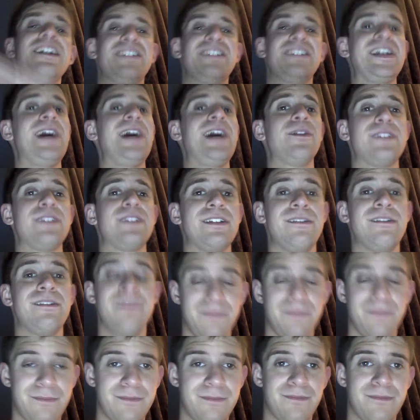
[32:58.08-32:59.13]
talented.
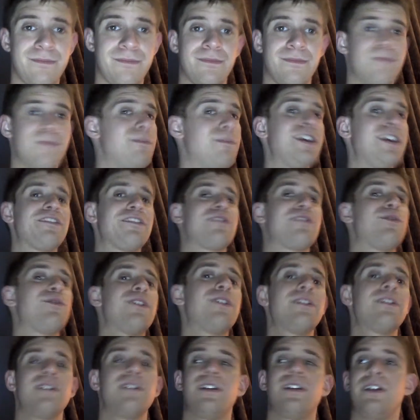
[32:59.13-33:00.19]

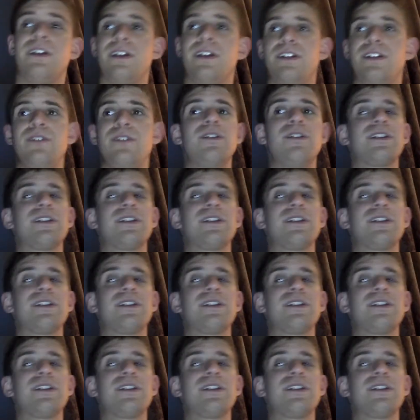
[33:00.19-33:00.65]
Mansoor, you look